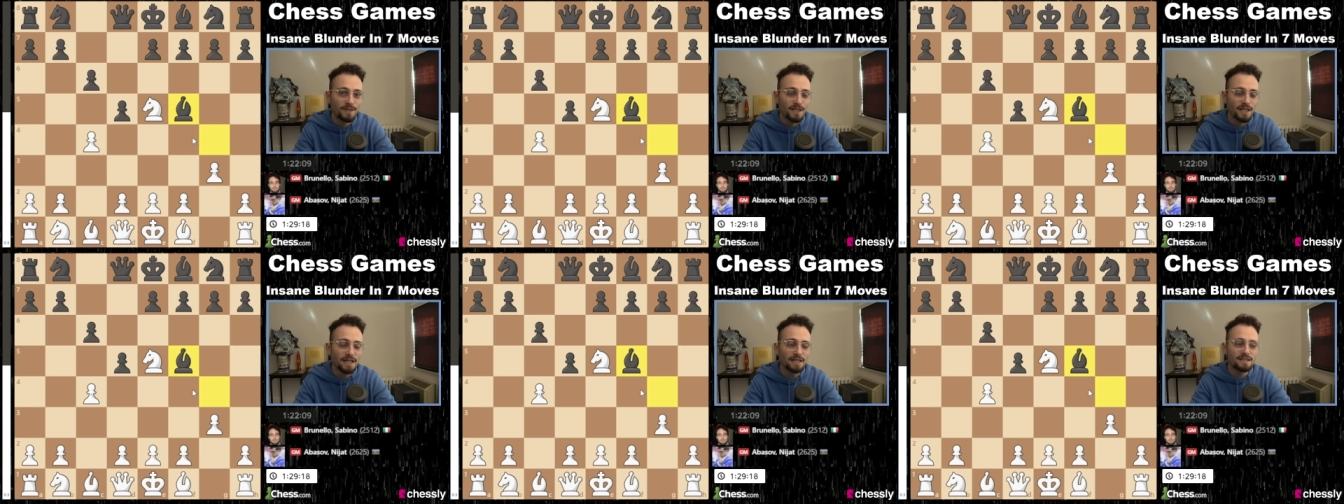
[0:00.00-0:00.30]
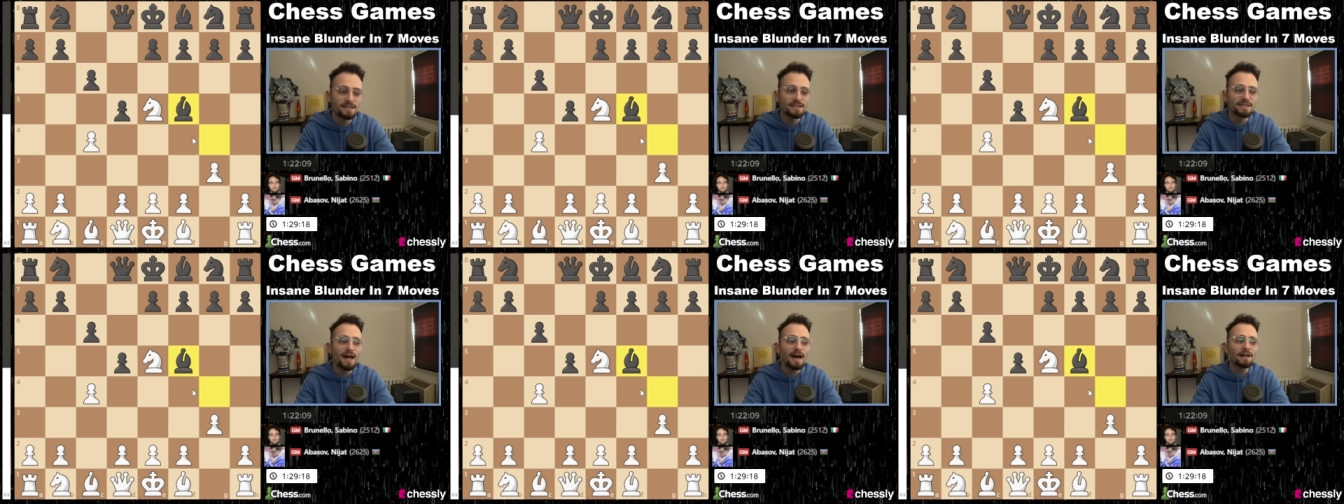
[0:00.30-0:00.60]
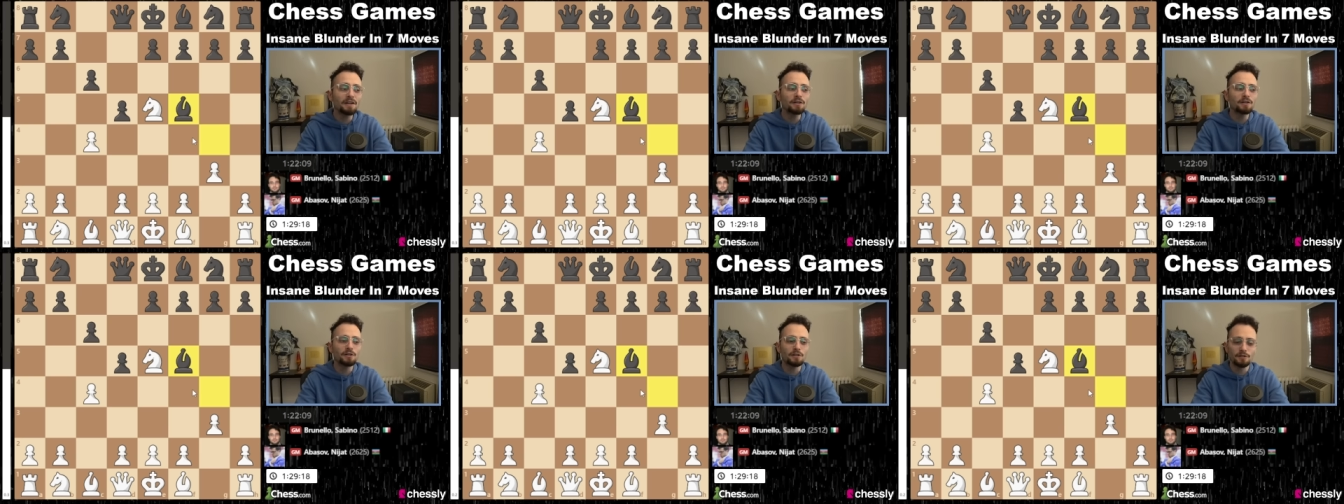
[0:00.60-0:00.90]
It's
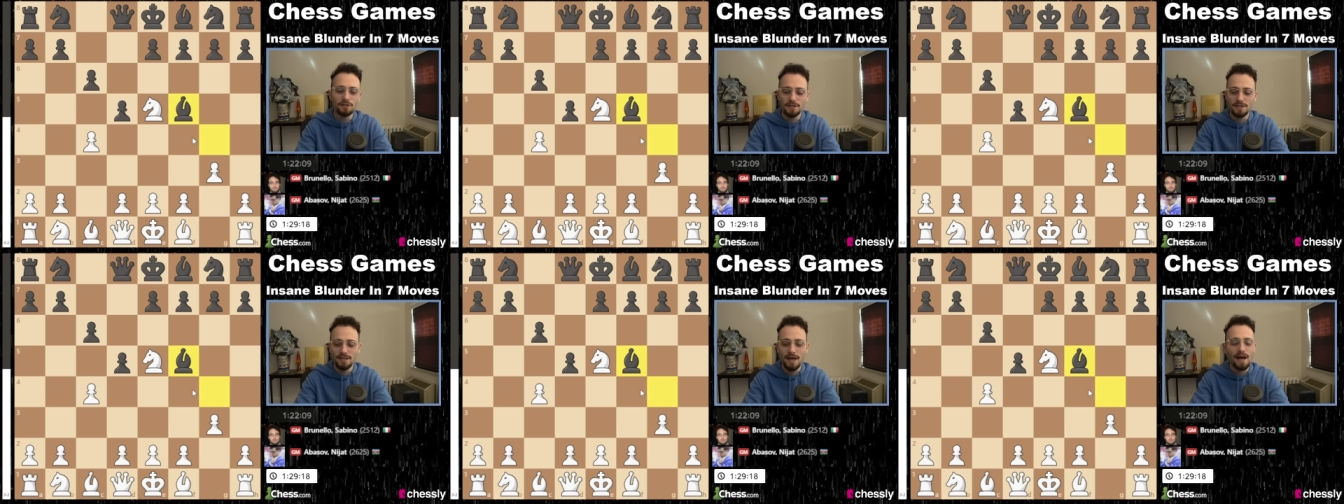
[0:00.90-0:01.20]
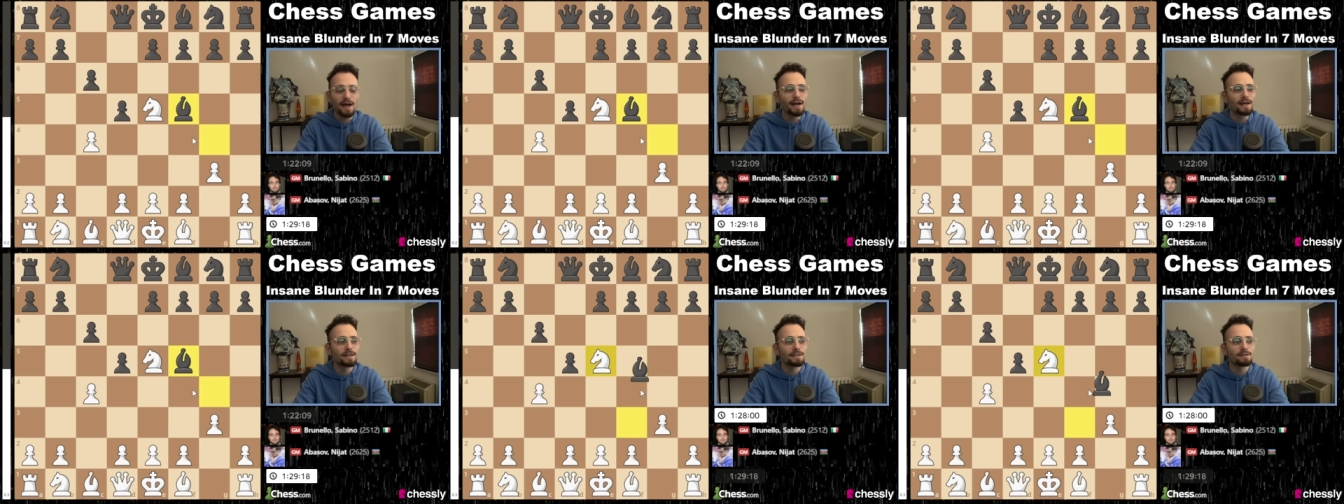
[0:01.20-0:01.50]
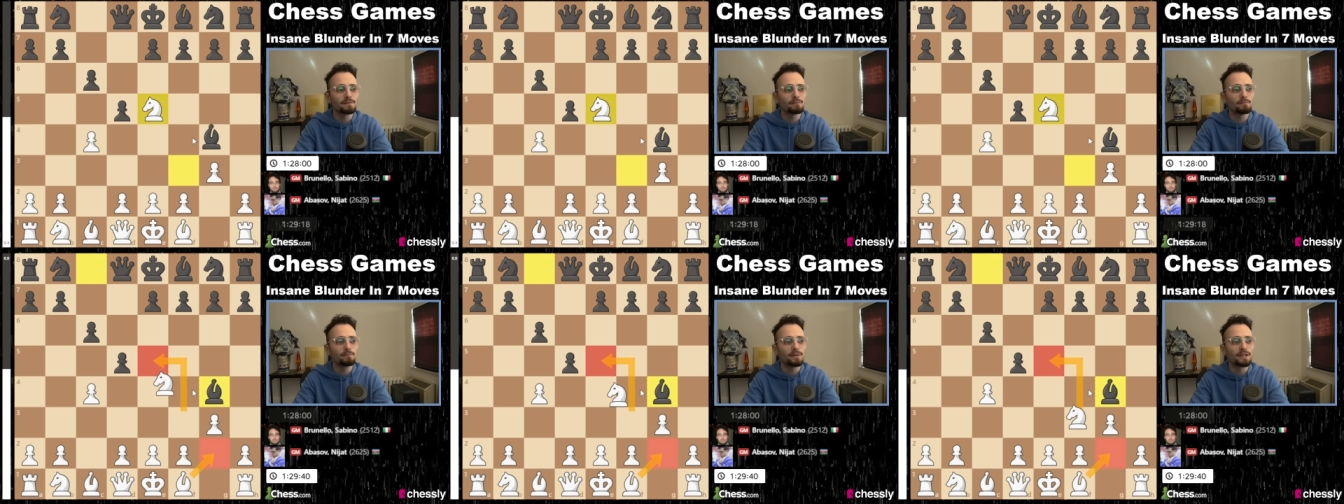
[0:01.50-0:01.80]
not a good
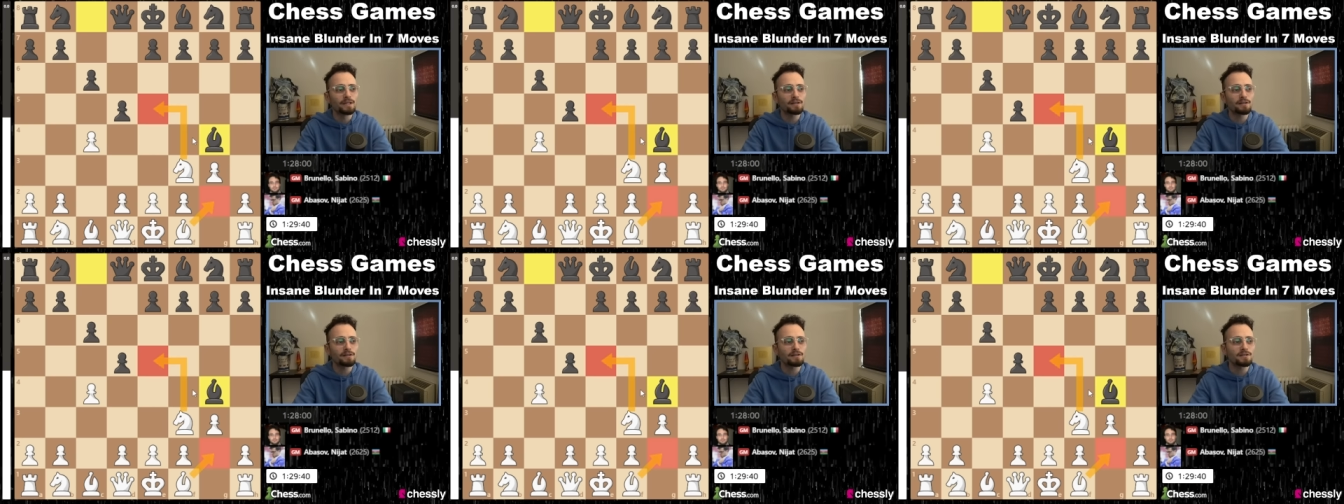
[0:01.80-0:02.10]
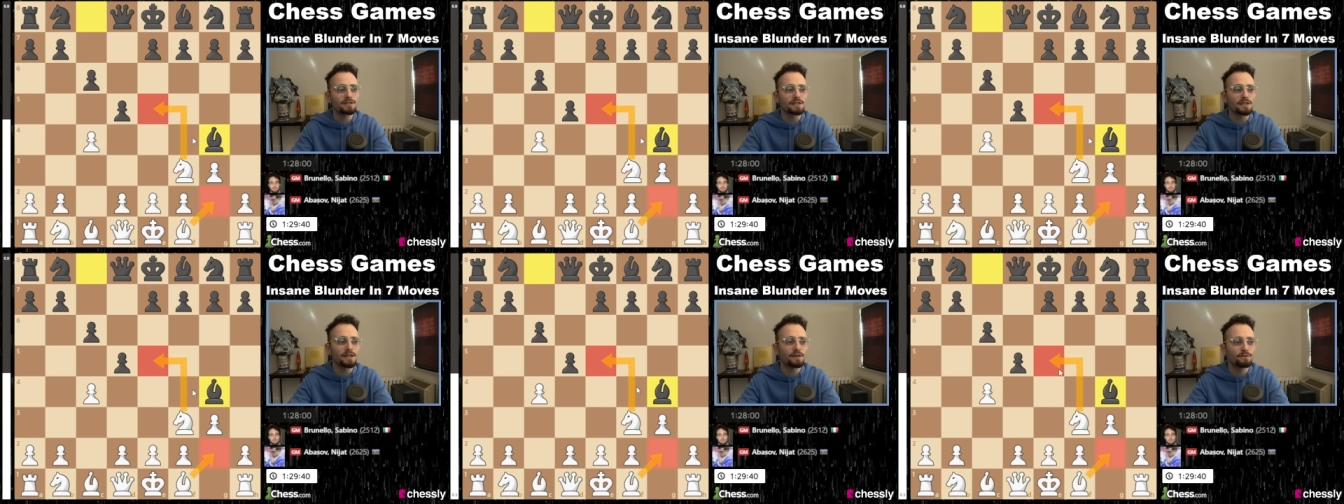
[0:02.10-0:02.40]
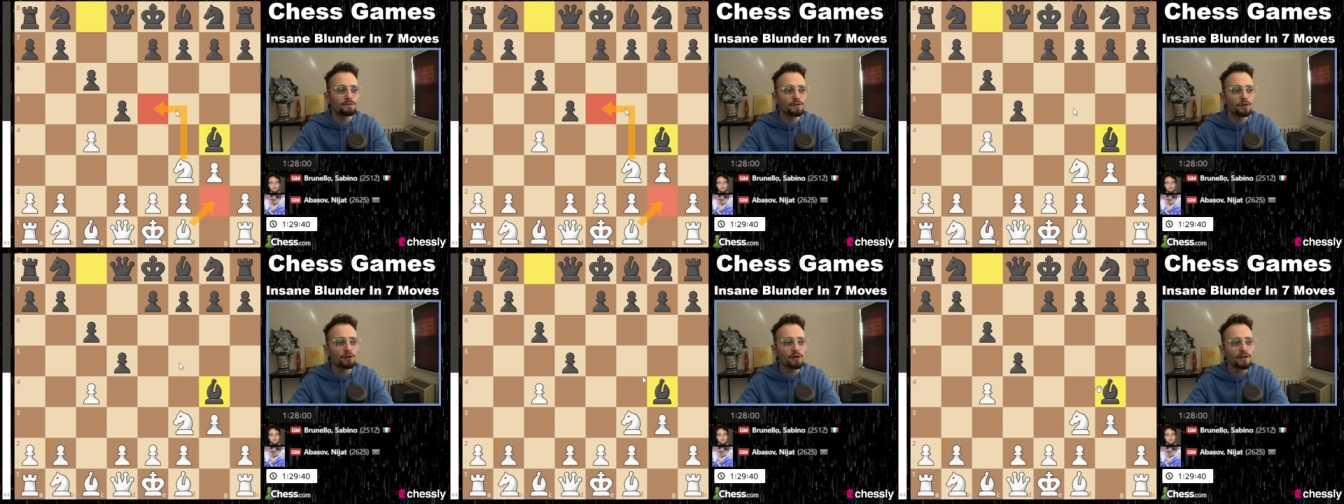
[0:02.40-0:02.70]
sign because
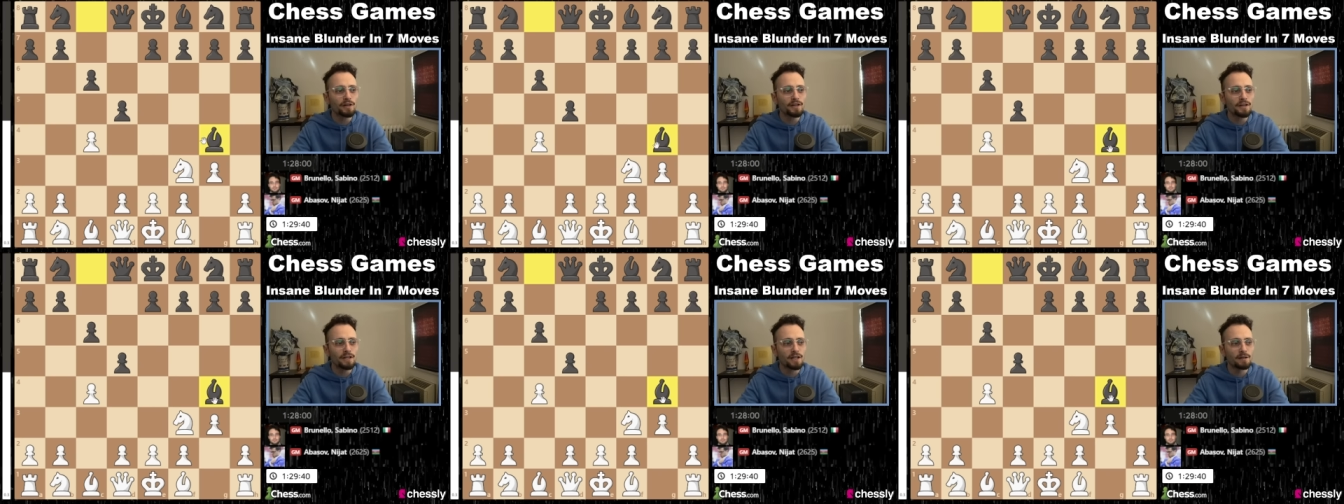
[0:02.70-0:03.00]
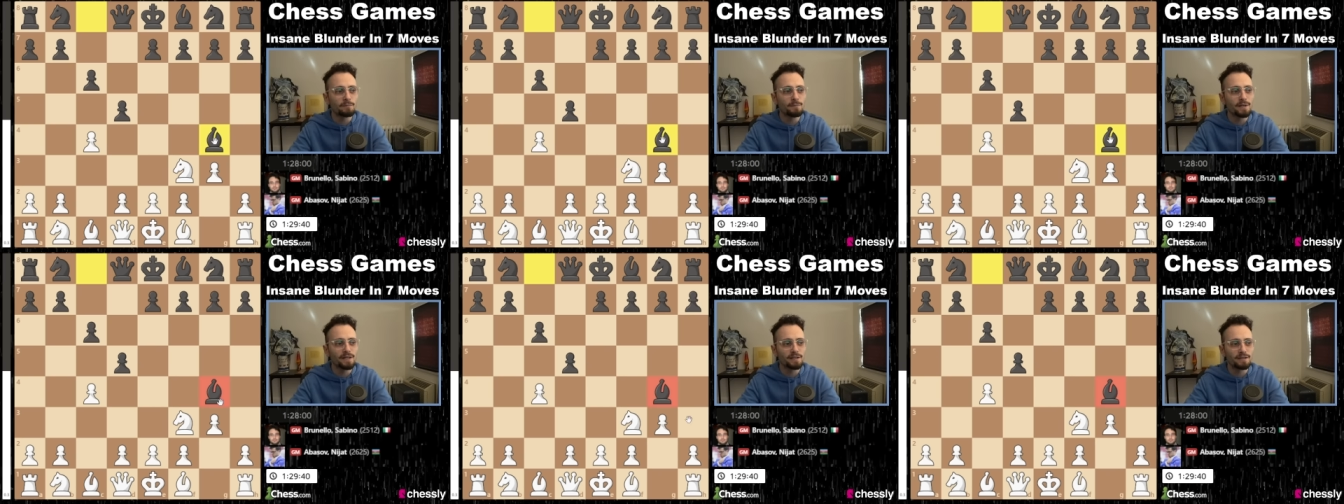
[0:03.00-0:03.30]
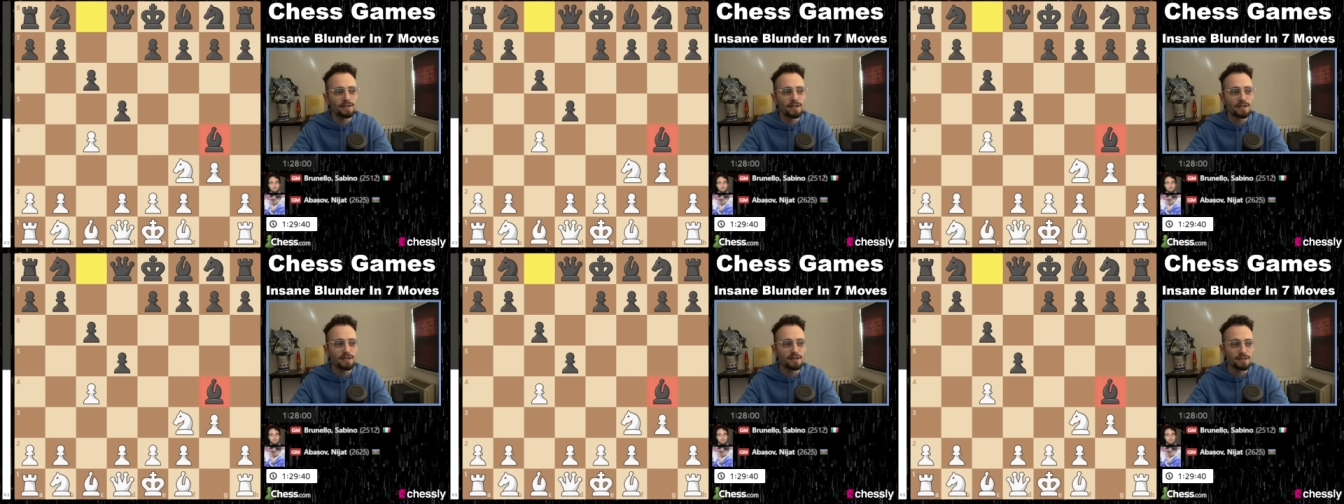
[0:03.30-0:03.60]
if you're going to commit
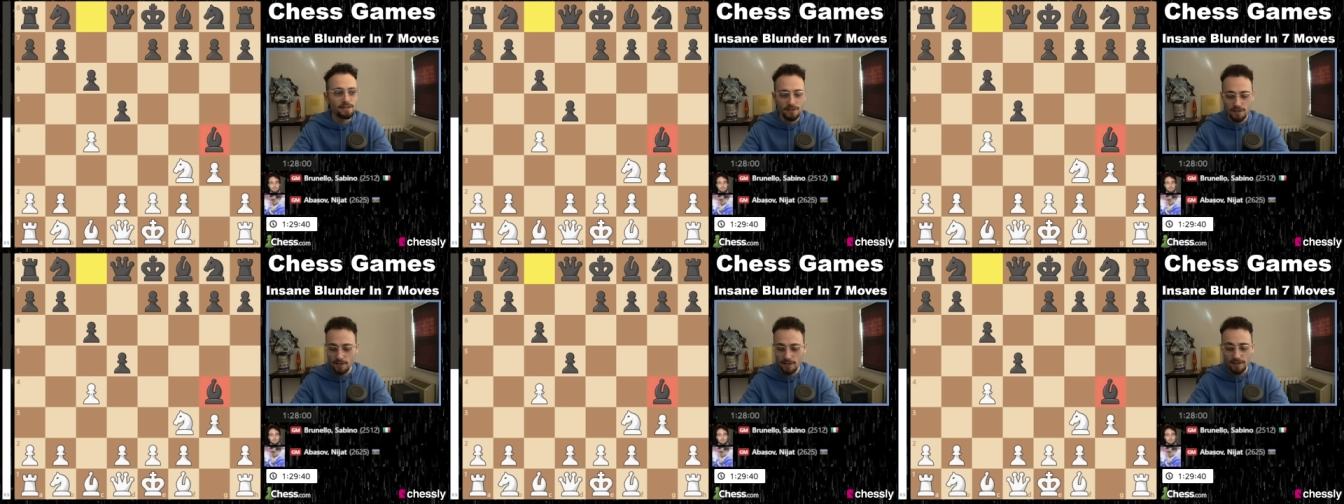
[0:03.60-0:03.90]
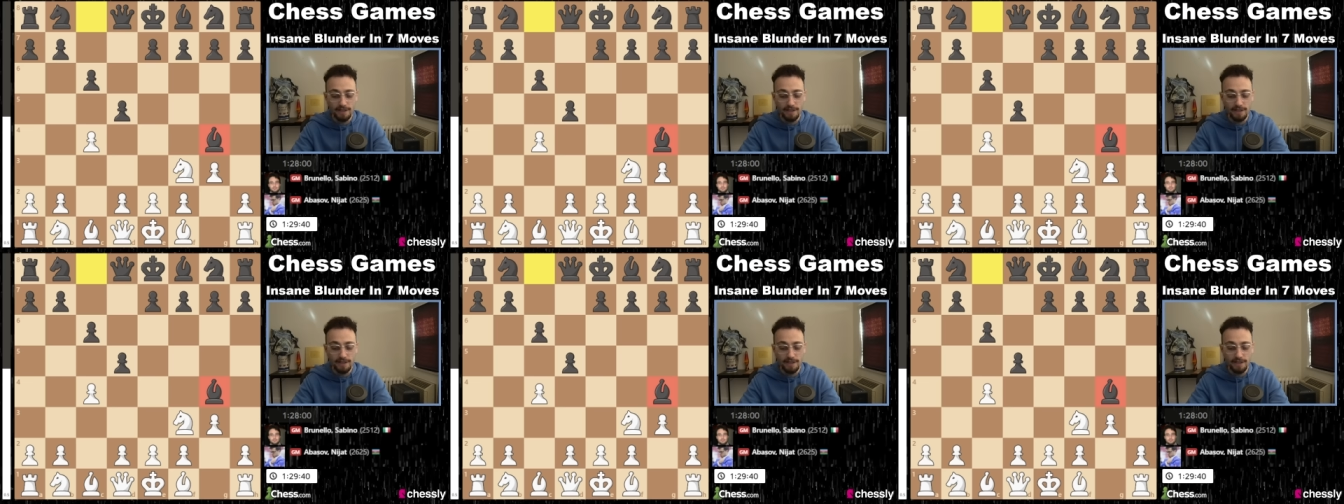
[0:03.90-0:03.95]
to this,